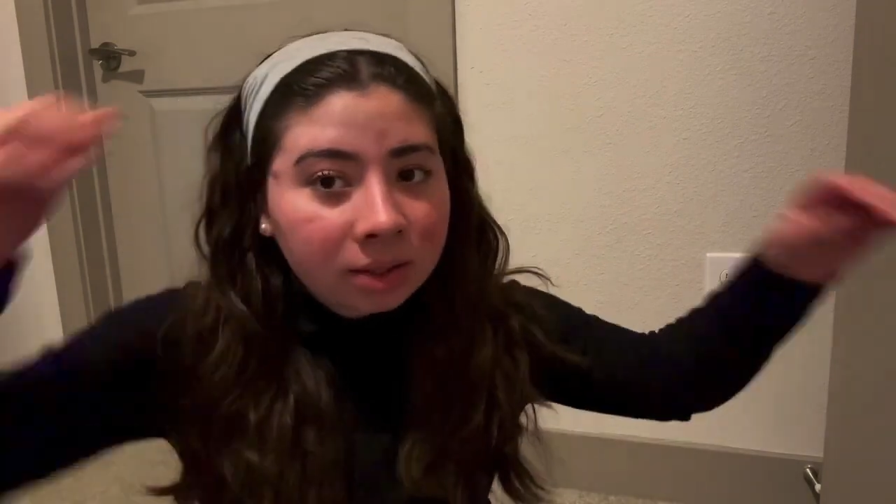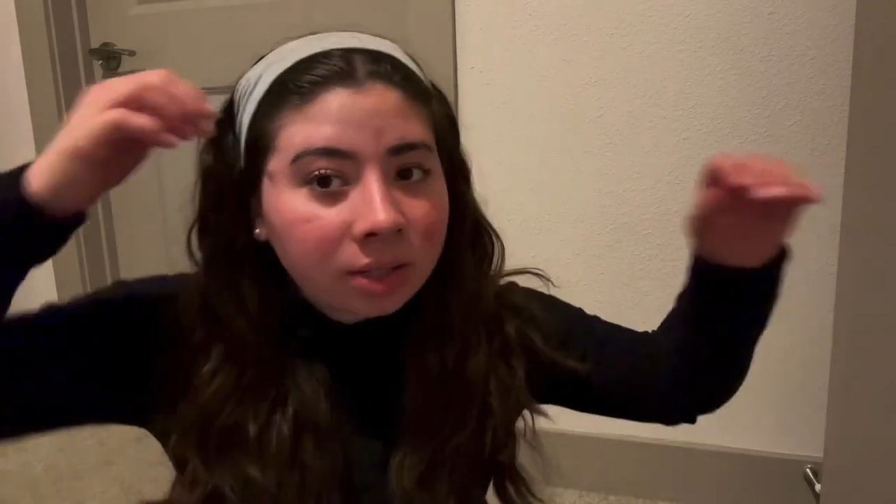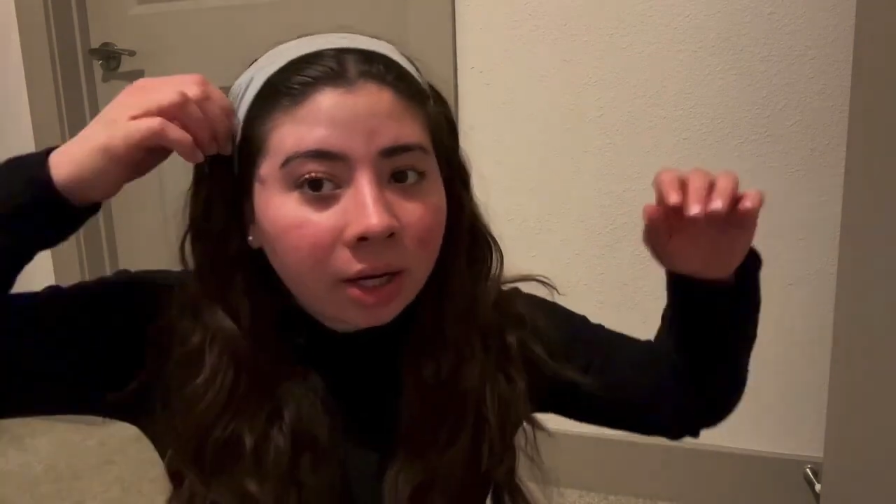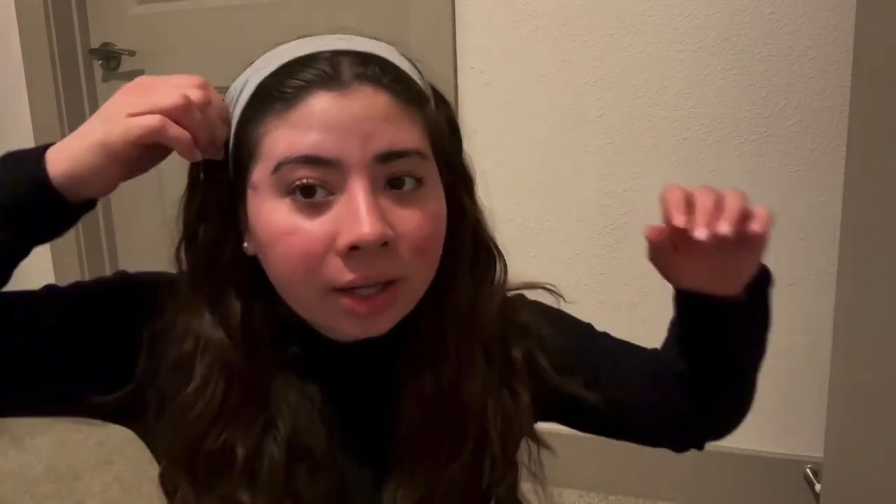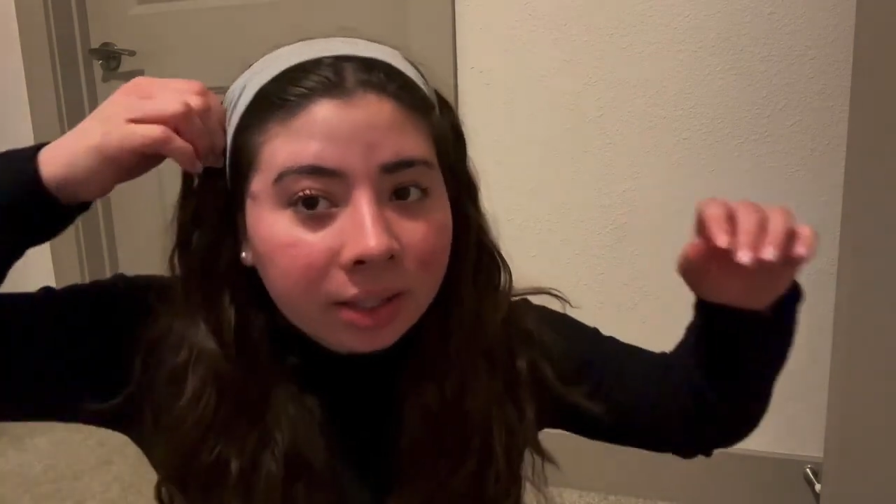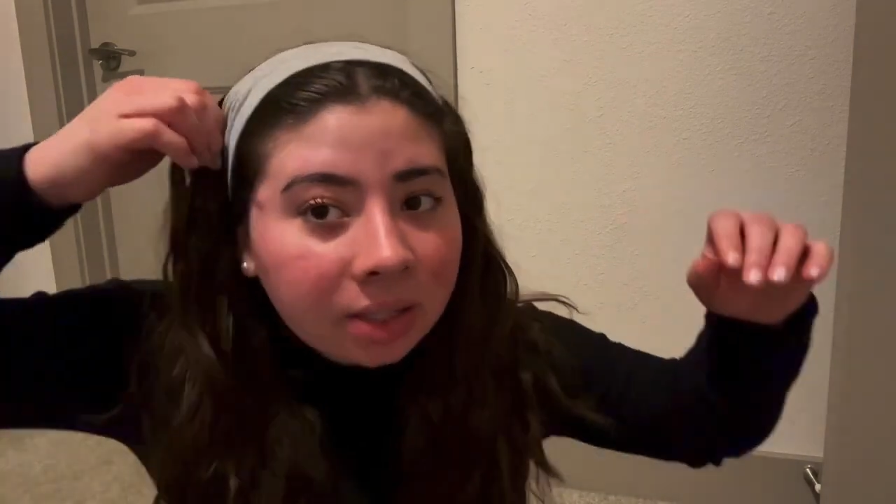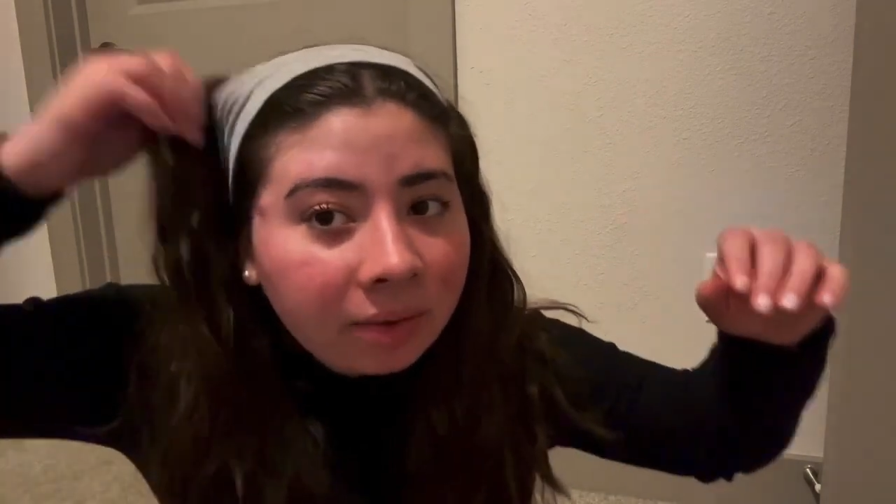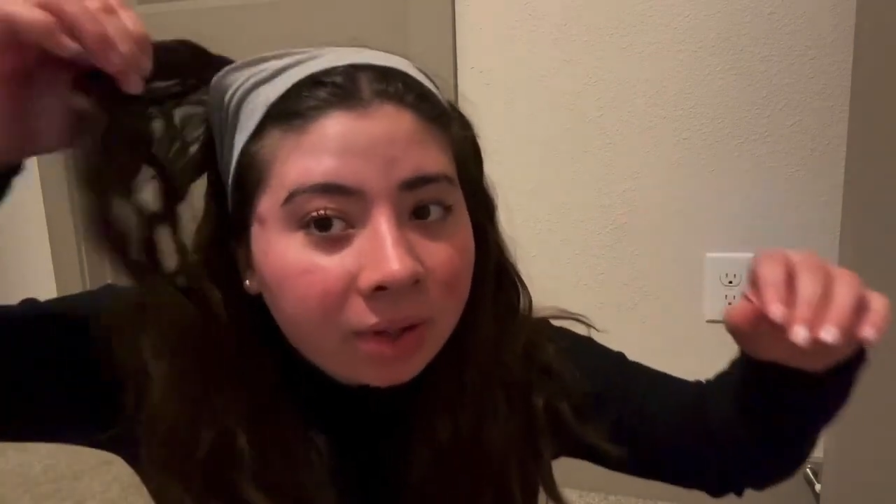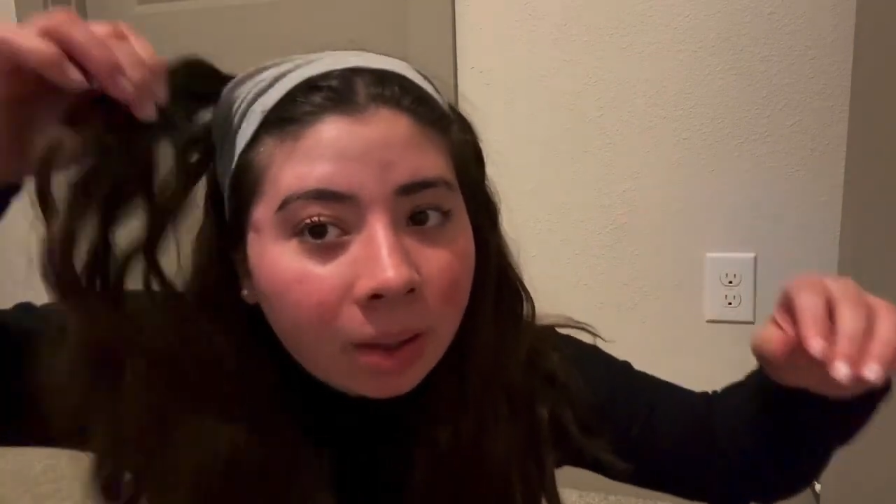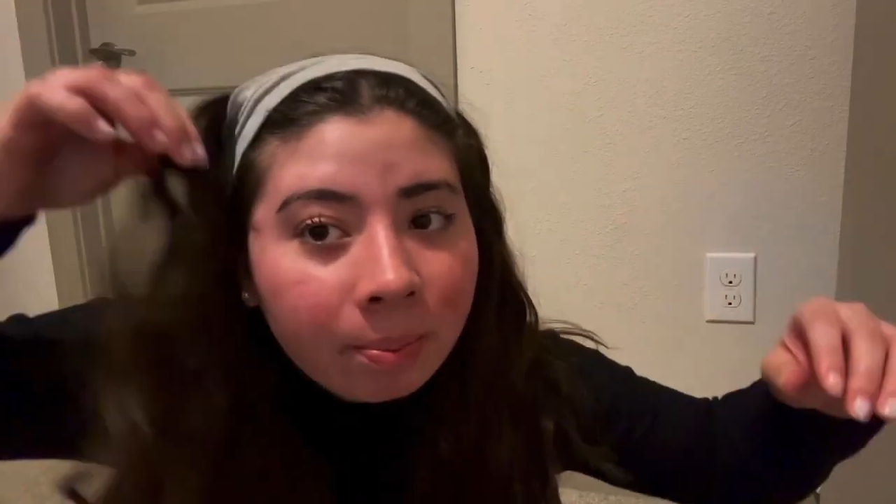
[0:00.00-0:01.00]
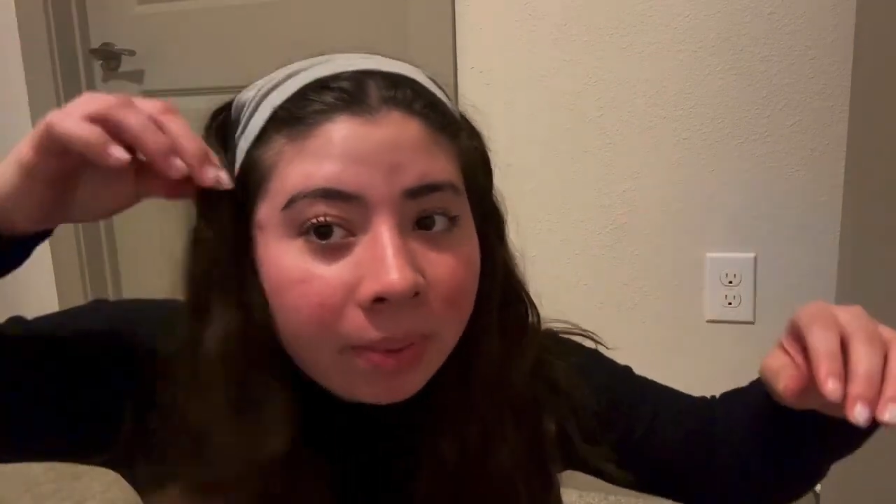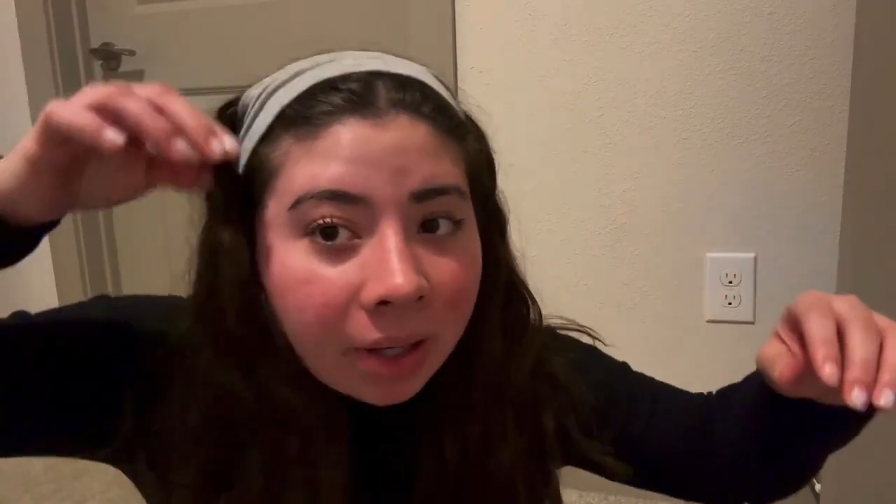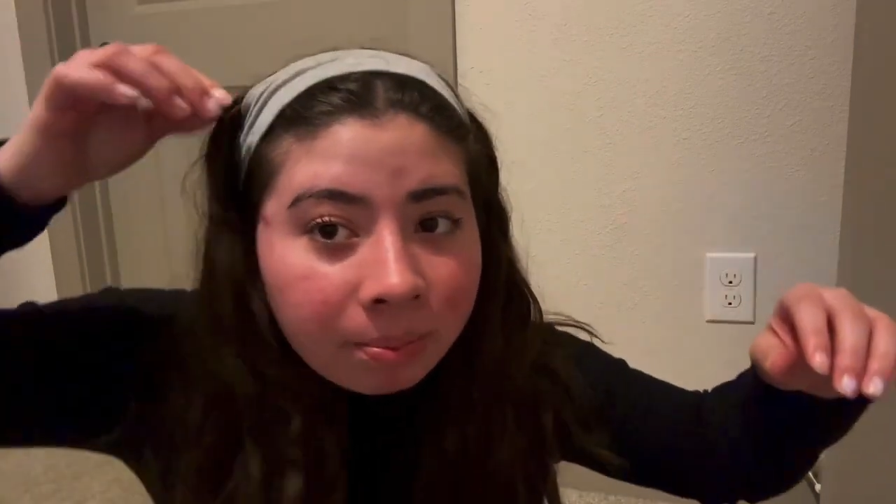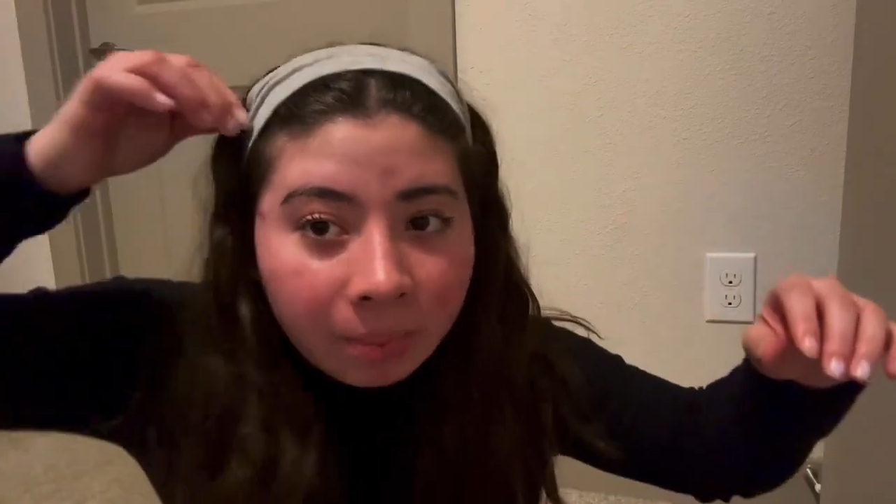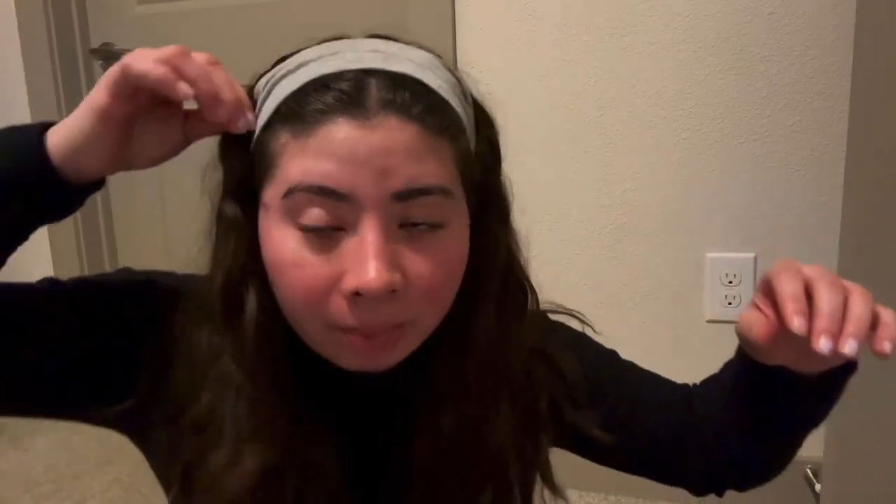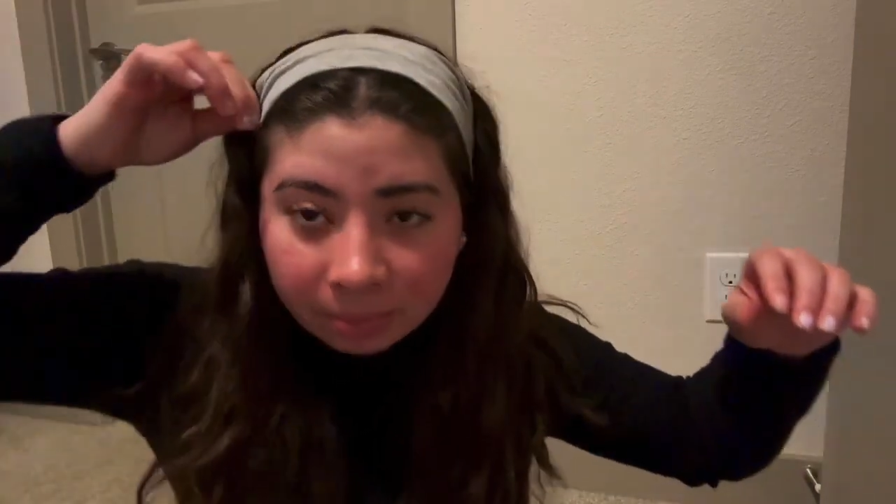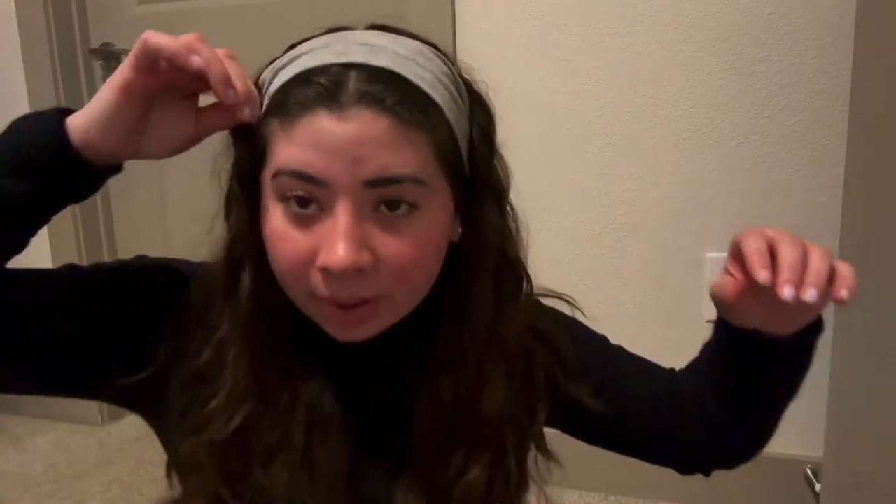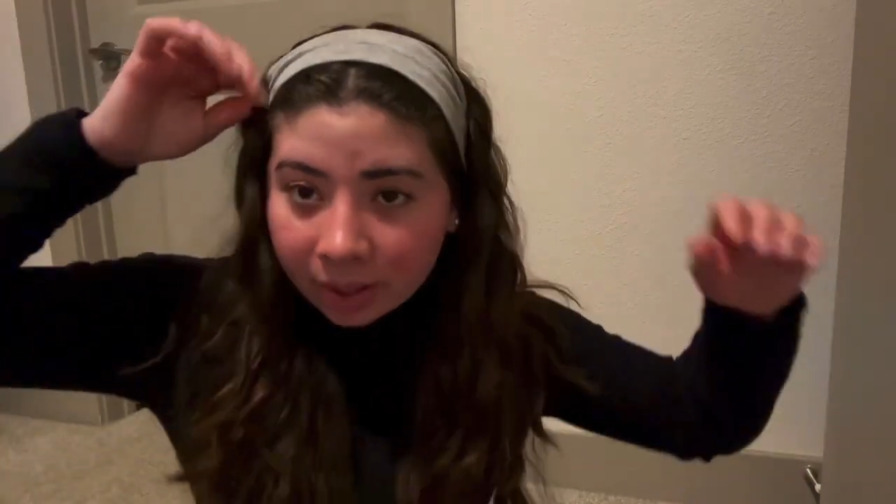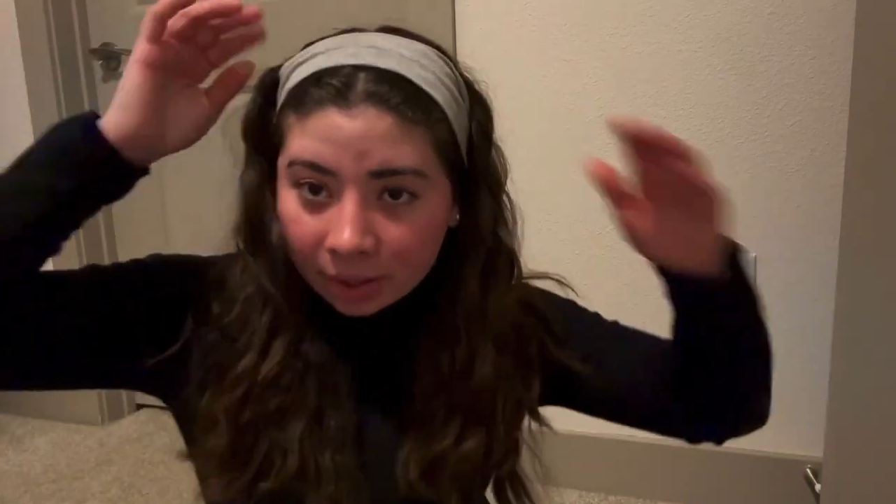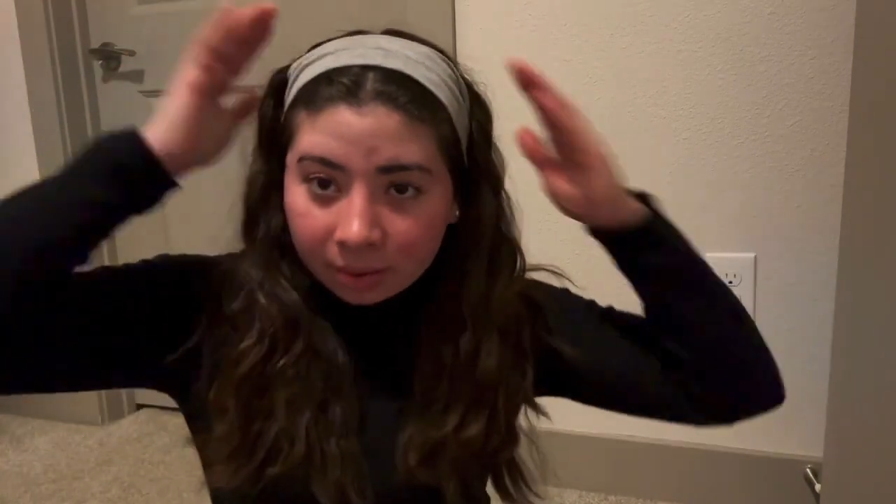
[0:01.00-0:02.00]
Sorry guys, I have like a big bumper
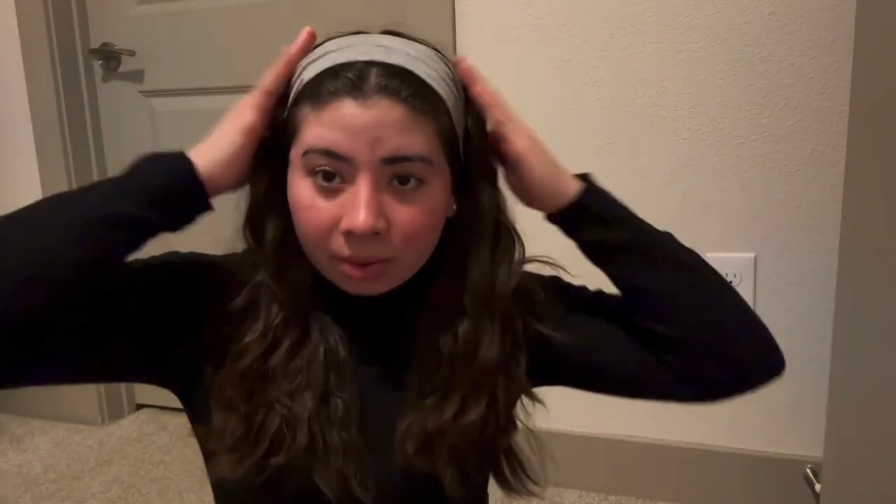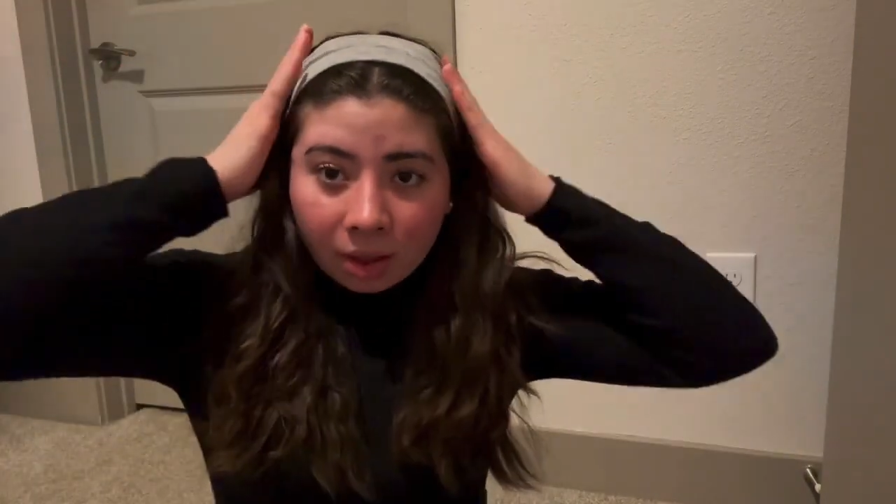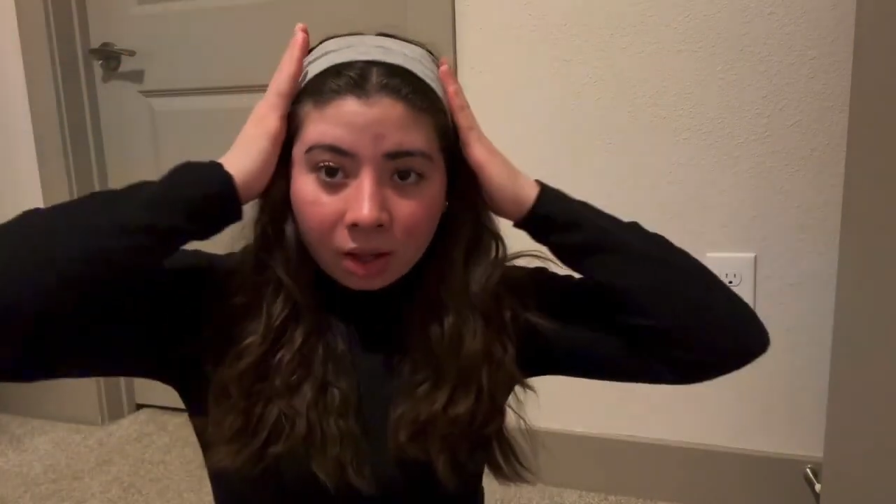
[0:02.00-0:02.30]
here.